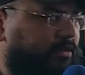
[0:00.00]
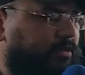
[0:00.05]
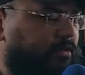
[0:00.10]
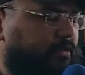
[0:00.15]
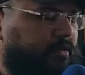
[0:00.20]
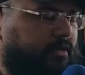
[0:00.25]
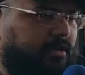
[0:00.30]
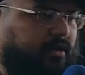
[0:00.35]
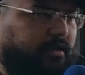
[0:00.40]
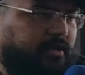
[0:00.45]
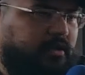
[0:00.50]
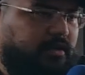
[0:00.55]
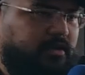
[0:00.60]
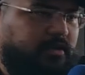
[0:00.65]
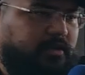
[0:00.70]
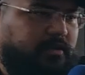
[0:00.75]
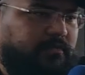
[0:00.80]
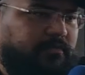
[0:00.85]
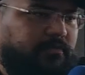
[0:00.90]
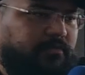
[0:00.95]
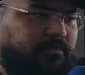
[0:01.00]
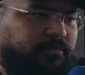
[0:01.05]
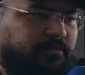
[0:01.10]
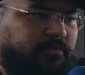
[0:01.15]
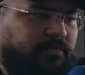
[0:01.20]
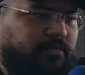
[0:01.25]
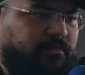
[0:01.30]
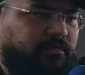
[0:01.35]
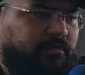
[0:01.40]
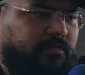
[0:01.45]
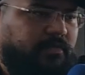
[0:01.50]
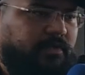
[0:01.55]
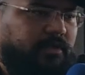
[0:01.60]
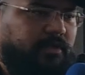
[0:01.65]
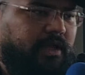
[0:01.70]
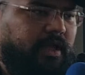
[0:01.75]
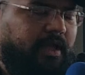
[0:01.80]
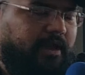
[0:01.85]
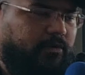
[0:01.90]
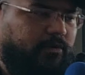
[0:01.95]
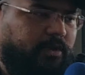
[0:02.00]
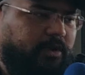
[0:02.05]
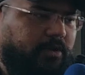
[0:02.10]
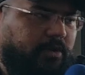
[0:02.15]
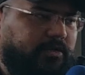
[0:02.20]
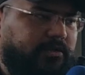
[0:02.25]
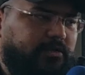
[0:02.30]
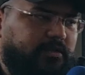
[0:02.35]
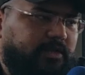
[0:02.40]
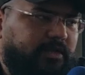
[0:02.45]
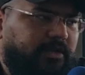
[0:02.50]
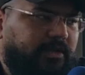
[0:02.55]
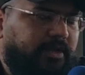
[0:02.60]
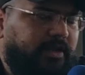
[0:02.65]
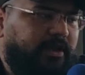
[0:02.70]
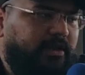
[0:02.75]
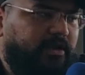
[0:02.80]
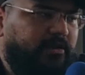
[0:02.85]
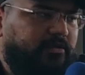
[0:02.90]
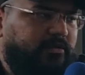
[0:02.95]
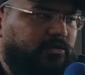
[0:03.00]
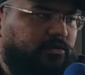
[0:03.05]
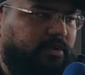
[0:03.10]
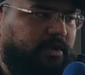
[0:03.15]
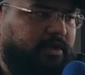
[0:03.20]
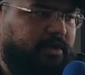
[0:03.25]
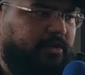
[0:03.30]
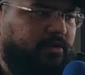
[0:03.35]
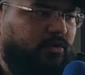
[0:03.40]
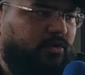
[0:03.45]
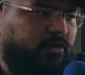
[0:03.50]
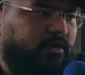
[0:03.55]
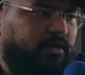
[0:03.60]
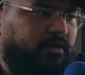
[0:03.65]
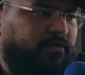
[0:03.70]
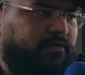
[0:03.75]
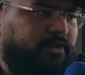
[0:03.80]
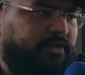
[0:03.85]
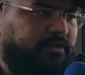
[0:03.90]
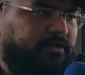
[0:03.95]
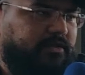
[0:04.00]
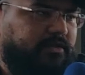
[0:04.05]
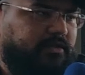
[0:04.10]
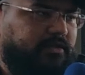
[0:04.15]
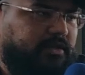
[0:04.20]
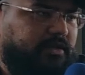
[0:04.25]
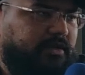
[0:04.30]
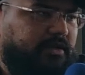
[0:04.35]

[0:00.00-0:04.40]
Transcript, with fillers: and we also then get a superior goal difference.